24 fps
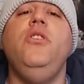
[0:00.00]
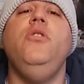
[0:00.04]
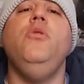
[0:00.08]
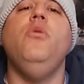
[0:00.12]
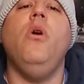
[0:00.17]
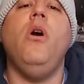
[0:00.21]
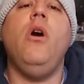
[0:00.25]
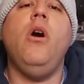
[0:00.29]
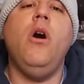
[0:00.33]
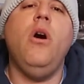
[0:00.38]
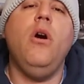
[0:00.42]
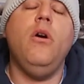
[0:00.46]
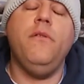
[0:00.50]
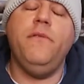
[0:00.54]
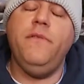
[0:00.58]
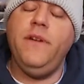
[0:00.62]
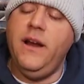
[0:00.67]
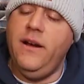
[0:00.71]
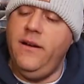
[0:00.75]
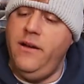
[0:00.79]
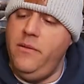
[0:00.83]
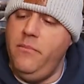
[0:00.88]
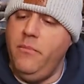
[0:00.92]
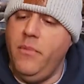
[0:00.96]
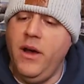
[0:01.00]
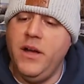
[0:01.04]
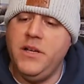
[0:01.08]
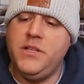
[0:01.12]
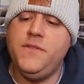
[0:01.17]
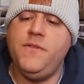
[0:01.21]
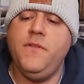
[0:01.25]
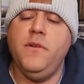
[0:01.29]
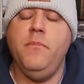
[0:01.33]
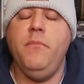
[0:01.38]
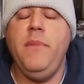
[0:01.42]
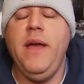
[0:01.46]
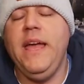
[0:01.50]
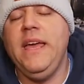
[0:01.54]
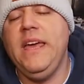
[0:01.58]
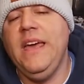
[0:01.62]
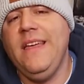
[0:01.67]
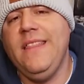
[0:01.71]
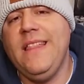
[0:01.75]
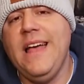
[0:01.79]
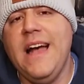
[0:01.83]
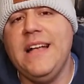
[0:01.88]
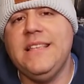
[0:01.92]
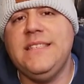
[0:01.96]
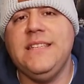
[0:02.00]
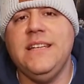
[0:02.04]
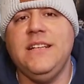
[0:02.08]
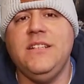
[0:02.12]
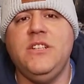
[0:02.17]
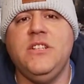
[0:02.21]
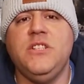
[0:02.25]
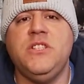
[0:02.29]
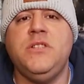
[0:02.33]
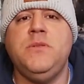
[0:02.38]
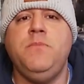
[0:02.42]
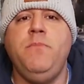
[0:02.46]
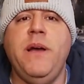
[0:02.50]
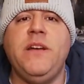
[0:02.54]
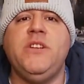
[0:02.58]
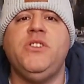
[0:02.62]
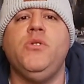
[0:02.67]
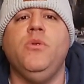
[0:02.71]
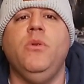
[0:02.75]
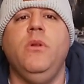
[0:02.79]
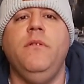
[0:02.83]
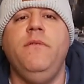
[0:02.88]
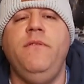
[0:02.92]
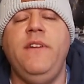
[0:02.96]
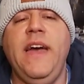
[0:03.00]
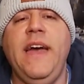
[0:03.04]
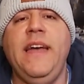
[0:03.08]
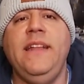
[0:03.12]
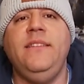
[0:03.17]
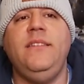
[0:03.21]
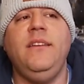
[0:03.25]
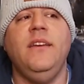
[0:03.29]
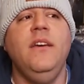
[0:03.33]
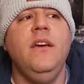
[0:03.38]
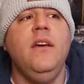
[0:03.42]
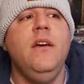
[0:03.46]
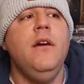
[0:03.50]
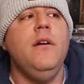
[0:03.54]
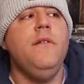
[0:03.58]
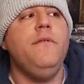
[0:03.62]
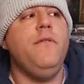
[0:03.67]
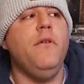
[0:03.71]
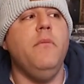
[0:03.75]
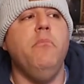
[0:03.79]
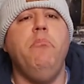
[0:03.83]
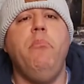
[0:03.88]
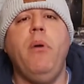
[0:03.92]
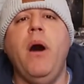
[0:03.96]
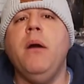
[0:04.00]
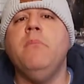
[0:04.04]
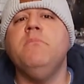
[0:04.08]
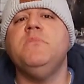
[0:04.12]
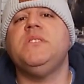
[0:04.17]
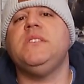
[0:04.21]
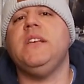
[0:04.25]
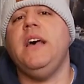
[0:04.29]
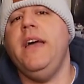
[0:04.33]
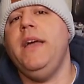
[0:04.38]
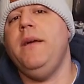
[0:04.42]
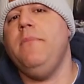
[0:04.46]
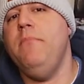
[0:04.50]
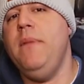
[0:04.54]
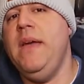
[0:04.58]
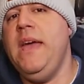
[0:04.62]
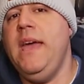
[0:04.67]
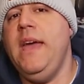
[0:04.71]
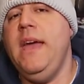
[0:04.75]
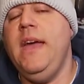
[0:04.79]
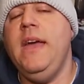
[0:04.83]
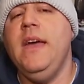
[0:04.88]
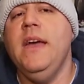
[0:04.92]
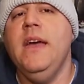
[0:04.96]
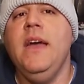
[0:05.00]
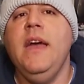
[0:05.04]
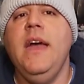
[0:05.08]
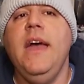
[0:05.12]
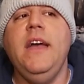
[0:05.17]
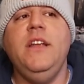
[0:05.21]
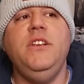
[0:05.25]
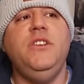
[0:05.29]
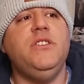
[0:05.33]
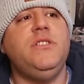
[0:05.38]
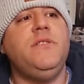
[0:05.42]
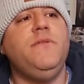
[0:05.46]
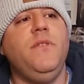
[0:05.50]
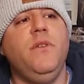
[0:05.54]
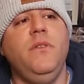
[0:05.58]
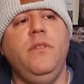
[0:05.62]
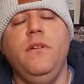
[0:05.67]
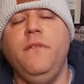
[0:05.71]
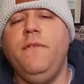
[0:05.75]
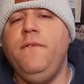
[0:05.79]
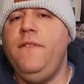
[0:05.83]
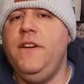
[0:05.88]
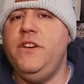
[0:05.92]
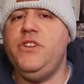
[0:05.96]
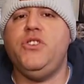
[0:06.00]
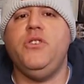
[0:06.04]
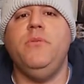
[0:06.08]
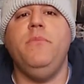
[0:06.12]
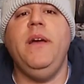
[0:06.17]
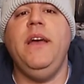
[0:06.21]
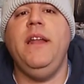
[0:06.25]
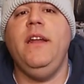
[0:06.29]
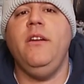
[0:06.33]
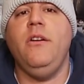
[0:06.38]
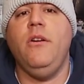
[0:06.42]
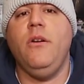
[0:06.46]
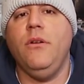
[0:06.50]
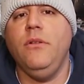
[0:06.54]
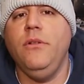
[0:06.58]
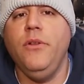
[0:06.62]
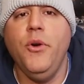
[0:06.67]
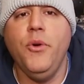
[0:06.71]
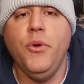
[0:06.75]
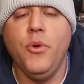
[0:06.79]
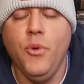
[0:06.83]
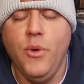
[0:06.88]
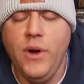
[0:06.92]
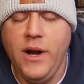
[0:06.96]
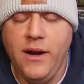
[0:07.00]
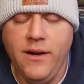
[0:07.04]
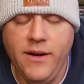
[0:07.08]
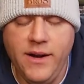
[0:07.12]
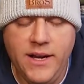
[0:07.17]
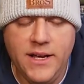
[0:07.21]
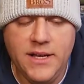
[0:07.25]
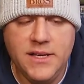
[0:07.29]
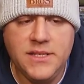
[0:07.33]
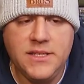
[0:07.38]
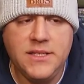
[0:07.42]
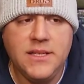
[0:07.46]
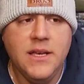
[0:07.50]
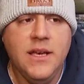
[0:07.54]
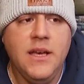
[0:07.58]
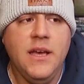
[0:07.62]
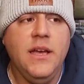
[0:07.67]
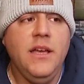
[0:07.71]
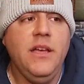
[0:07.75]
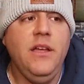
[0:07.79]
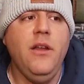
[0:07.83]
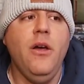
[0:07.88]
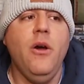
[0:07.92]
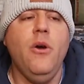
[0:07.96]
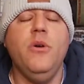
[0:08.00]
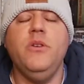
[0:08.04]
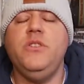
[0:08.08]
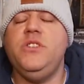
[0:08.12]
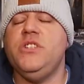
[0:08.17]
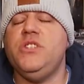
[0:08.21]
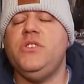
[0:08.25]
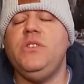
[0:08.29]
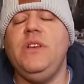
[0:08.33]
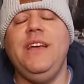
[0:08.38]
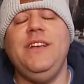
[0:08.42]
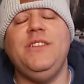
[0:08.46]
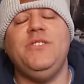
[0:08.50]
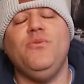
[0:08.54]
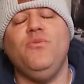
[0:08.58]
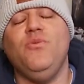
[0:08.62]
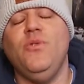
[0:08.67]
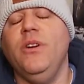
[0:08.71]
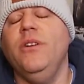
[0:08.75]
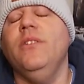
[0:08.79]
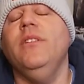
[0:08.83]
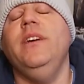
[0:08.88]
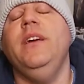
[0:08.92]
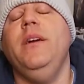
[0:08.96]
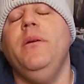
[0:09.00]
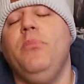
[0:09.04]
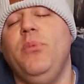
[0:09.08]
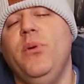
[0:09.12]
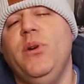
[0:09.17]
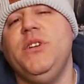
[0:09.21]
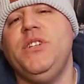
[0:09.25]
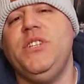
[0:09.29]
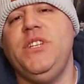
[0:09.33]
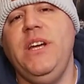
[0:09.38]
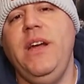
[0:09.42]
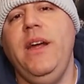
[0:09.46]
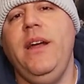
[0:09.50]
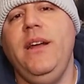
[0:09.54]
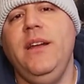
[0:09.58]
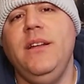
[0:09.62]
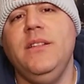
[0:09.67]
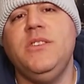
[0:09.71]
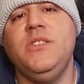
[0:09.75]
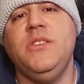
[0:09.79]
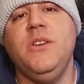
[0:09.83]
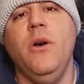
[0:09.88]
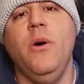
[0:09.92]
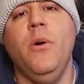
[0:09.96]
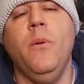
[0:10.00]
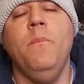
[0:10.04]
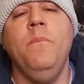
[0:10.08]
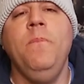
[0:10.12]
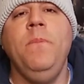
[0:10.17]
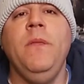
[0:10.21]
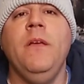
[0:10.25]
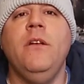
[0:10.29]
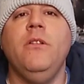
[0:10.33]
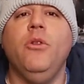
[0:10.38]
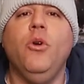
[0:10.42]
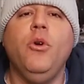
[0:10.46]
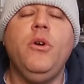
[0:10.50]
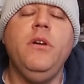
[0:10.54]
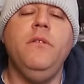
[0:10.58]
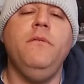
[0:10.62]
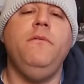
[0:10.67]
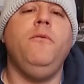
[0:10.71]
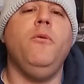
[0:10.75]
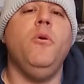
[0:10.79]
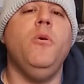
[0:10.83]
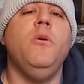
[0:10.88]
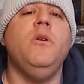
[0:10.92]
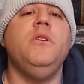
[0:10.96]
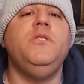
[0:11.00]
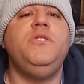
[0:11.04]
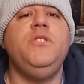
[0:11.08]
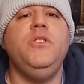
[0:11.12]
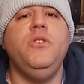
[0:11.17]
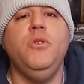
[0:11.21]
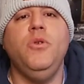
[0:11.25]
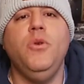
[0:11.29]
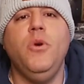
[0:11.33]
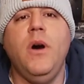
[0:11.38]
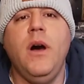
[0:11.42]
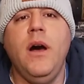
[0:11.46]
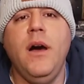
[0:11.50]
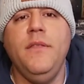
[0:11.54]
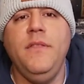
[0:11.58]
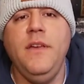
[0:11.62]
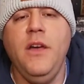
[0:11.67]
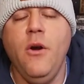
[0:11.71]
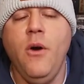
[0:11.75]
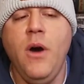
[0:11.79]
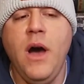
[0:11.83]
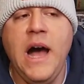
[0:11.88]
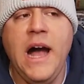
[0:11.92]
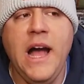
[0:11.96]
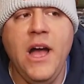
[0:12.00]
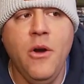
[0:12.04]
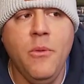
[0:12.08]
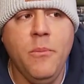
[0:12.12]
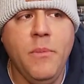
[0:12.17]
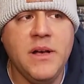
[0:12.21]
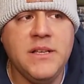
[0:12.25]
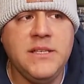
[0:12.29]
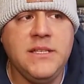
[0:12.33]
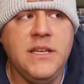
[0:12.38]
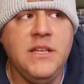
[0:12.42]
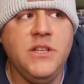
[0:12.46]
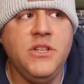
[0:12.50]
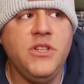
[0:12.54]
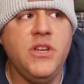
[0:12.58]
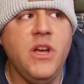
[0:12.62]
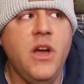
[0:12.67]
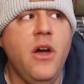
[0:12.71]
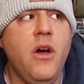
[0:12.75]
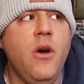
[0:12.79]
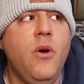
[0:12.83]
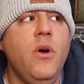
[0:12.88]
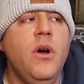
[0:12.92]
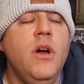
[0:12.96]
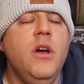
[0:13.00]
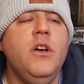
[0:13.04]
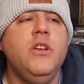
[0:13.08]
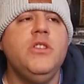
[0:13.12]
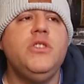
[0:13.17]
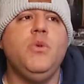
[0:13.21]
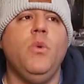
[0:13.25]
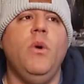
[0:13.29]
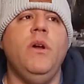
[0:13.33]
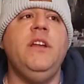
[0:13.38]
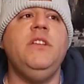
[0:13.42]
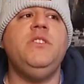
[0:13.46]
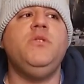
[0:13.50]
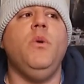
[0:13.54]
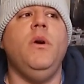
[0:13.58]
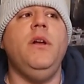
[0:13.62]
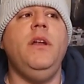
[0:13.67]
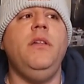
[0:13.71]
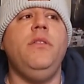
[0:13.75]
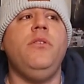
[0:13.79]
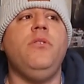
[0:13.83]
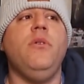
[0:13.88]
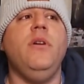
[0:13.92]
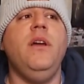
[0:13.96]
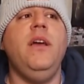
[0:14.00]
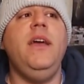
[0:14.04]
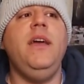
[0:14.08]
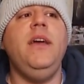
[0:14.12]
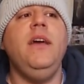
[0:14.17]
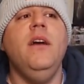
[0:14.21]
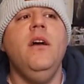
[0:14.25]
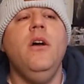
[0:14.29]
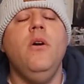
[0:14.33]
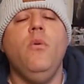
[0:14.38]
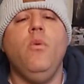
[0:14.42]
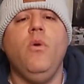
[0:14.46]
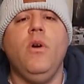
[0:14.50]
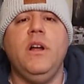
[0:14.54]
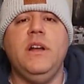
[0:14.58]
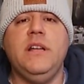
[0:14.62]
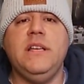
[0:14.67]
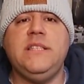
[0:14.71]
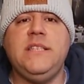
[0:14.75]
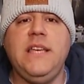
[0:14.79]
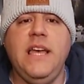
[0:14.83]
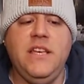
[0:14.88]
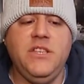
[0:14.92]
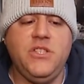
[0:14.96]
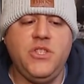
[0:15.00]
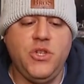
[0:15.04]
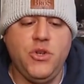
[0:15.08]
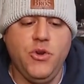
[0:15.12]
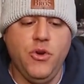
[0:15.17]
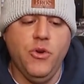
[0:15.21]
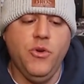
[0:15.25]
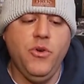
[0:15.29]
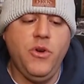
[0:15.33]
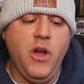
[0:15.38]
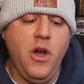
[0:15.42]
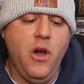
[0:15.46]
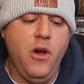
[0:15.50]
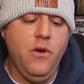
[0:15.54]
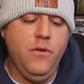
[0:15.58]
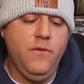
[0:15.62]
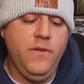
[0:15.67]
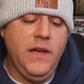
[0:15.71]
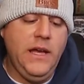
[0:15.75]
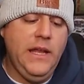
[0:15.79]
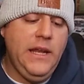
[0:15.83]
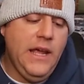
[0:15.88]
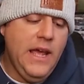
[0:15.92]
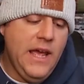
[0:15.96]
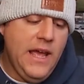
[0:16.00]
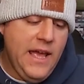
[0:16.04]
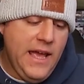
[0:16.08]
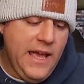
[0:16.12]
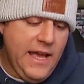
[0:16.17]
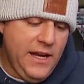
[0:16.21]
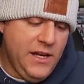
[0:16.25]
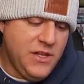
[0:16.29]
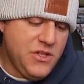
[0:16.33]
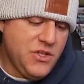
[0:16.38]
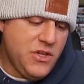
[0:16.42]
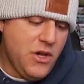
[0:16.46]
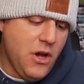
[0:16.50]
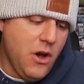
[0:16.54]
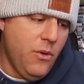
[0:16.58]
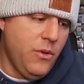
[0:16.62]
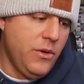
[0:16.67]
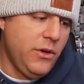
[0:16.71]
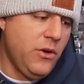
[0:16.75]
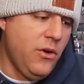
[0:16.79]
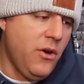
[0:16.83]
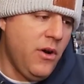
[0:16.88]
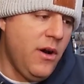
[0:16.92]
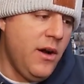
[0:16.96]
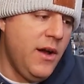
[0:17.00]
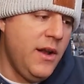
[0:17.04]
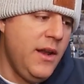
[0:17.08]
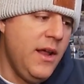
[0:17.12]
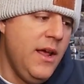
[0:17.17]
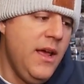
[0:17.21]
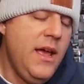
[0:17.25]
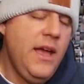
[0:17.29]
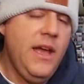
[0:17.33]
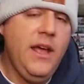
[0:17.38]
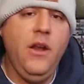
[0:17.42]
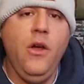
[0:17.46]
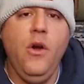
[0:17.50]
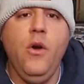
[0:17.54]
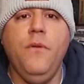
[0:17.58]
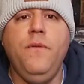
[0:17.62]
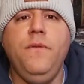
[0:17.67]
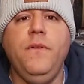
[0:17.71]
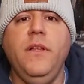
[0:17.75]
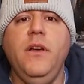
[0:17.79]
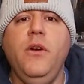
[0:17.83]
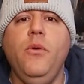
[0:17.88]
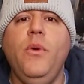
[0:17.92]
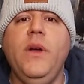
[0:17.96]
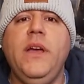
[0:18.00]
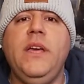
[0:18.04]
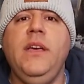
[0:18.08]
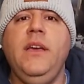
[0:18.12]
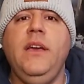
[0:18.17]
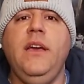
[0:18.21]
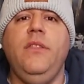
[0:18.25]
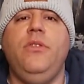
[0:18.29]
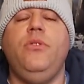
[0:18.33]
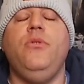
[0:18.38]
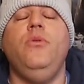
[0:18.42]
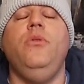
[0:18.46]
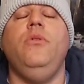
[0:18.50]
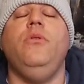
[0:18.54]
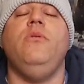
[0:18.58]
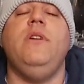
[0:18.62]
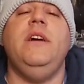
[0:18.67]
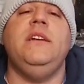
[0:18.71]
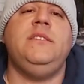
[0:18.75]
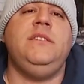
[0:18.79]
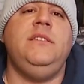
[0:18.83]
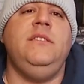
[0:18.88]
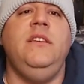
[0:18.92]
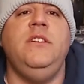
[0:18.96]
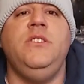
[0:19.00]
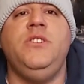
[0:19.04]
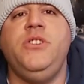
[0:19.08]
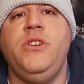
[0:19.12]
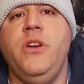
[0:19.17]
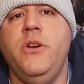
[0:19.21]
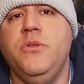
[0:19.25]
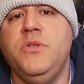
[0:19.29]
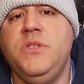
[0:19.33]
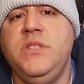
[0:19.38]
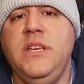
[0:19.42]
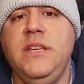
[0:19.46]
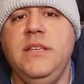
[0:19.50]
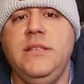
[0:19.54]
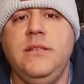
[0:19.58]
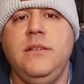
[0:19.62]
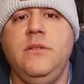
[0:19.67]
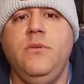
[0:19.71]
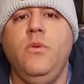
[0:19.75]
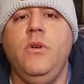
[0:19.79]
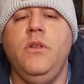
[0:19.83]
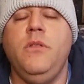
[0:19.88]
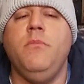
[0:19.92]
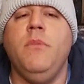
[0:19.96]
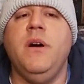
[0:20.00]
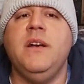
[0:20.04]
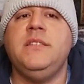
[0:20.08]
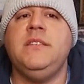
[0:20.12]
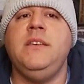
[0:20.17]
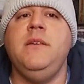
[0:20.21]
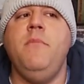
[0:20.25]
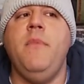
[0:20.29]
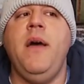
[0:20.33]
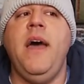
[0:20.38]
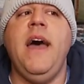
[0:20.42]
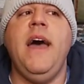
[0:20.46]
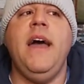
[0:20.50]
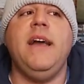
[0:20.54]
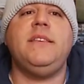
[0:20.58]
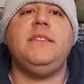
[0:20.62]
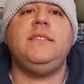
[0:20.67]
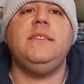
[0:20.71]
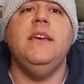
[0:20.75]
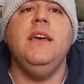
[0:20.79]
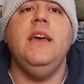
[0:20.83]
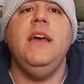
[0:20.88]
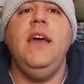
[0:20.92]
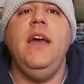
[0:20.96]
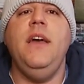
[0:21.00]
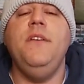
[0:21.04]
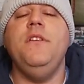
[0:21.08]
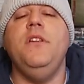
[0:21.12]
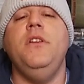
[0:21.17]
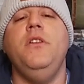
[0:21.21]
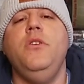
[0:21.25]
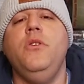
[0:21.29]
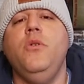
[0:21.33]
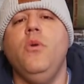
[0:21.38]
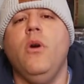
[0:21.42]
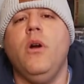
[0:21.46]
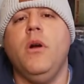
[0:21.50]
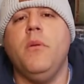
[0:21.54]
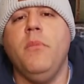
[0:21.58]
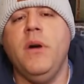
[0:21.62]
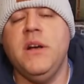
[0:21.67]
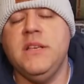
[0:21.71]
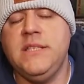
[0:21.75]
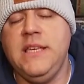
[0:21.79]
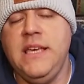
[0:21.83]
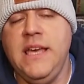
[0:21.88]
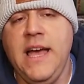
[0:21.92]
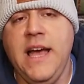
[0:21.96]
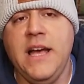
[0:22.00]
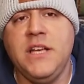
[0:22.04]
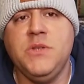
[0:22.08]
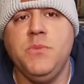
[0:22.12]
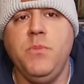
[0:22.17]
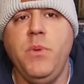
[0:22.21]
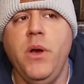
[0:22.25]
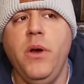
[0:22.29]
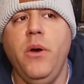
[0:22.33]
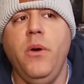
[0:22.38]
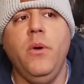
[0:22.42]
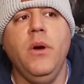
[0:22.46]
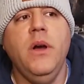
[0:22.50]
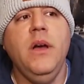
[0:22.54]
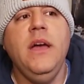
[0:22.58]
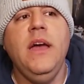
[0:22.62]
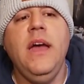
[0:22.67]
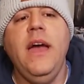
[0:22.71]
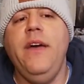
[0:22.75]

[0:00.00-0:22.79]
you all very much for making that such a special event for bums like me and just for the fishermen in our local areas. It's really appreciated. So looking forward to the Ohio Musky Show 2023. We're going to say screw COVID. It is going on, and hopefully we can get through the rest of this show season with Musky Max and the New York Musky Expo.